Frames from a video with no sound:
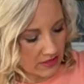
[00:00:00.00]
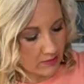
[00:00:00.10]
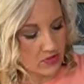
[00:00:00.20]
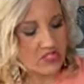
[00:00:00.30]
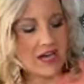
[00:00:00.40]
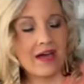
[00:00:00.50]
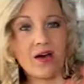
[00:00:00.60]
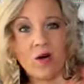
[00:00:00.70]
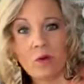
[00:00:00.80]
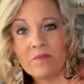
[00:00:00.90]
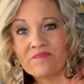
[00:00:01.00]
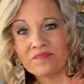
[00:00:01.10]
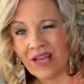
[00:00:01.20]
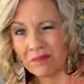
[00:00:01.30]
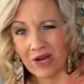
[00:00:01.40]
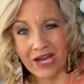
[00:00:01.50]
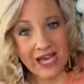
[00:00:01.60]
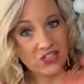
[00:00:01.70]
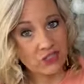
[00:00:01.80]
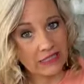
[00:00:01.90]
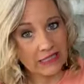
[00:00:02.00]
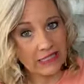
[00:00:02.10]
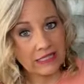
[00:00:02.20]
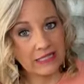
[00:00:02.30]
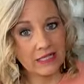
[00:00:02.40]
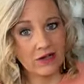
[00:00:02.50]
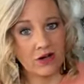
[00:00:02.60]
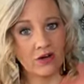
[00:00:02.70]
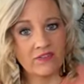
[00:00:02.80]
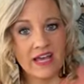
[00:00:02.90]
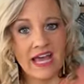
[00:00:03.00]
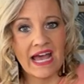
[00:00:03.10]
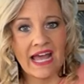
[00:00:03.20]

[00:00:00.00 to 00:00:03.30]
paper towel. I'm not actually cleaning it off.